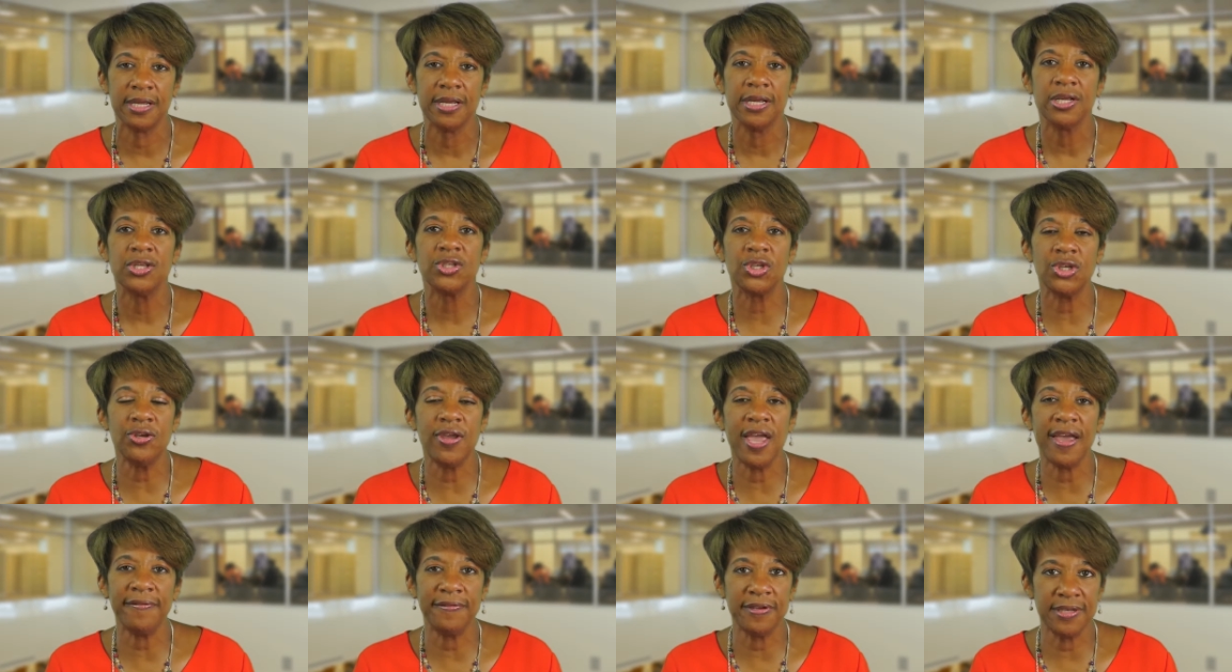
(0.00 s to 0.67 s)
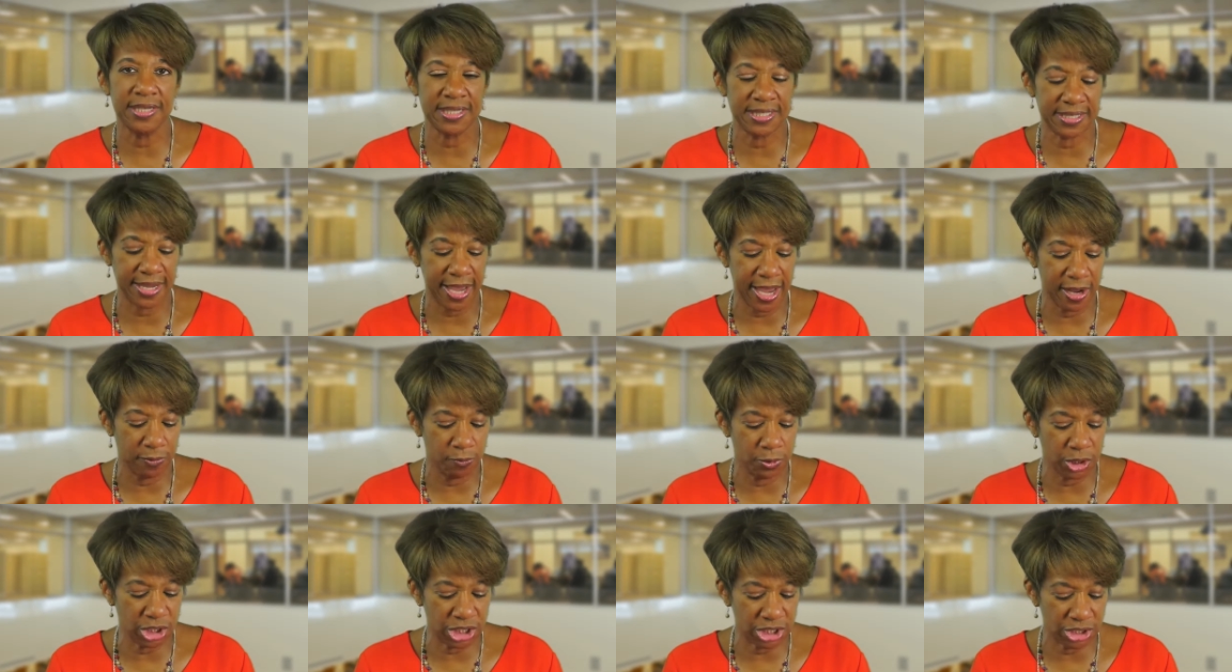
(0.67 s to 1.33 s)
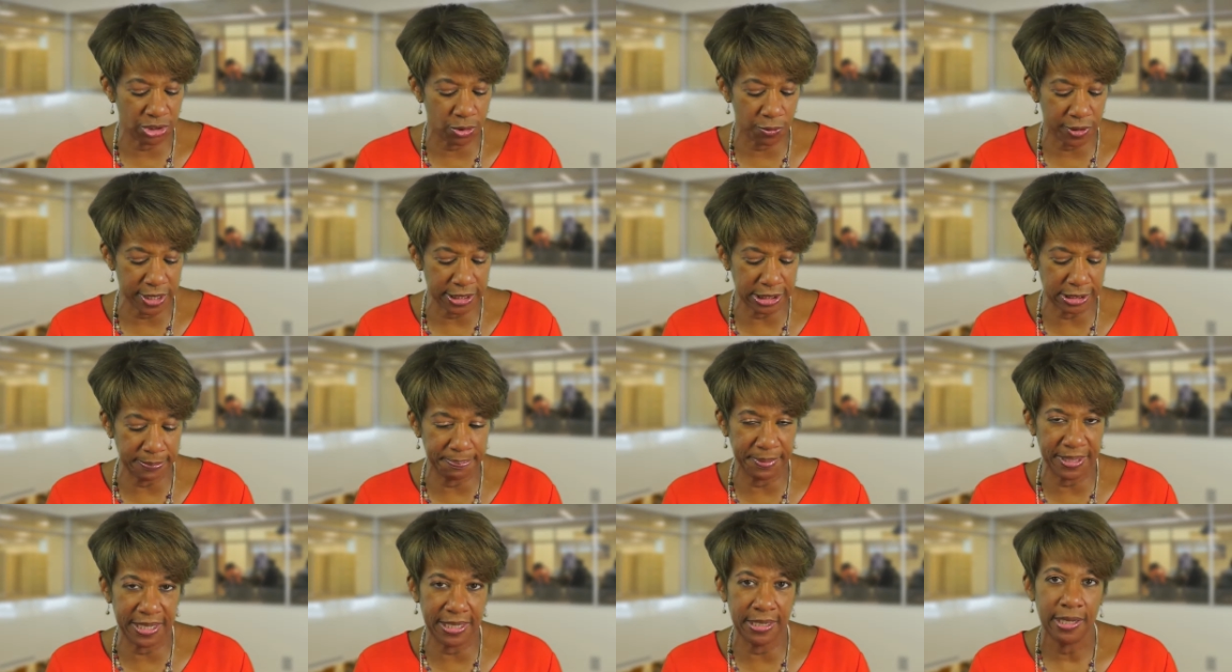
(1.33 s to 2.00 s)
So you have to decide which is going to
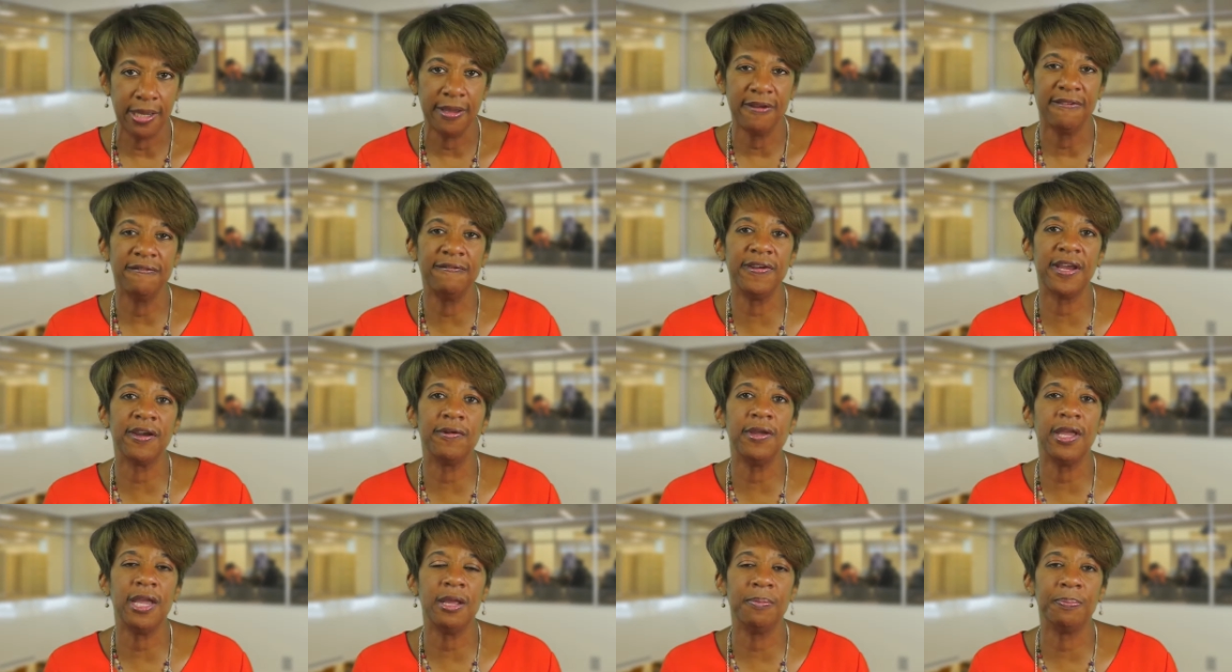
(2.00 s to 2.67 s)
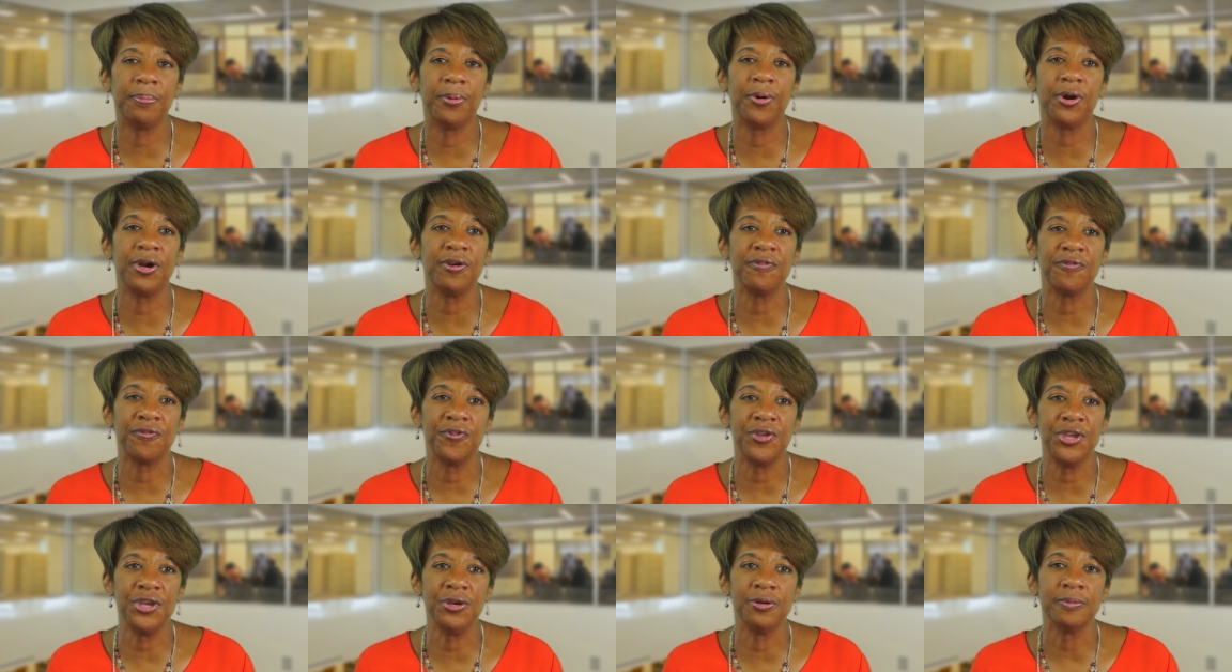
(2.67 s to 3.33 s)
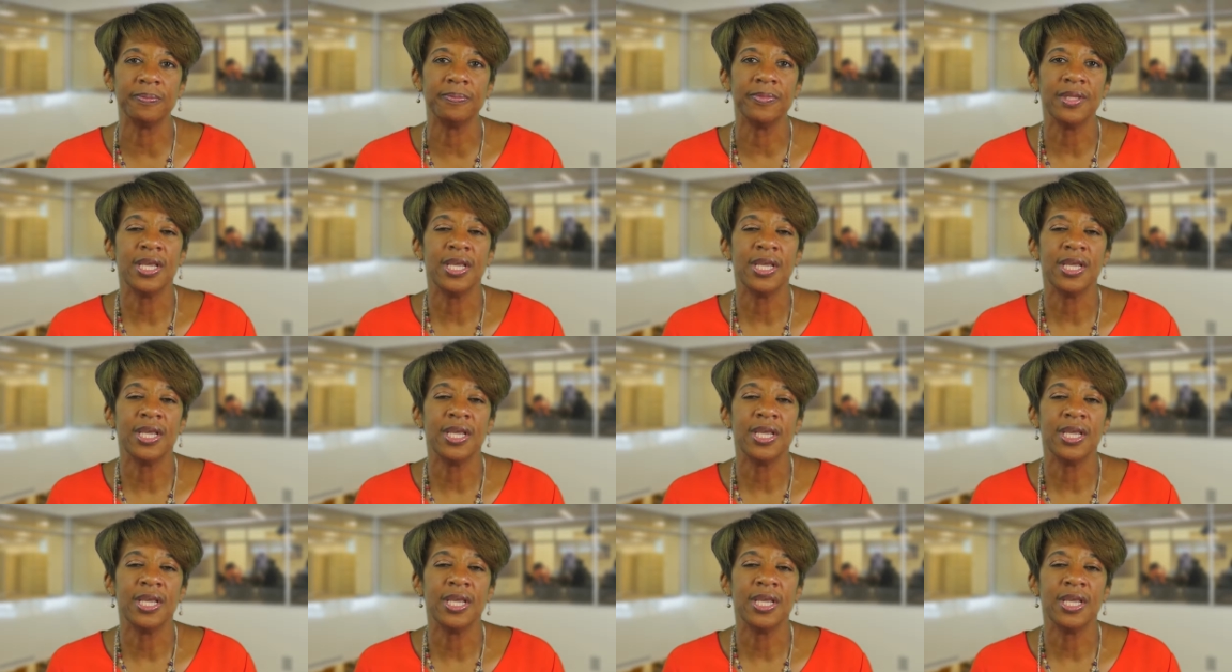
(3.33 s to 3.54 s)
be very important for you.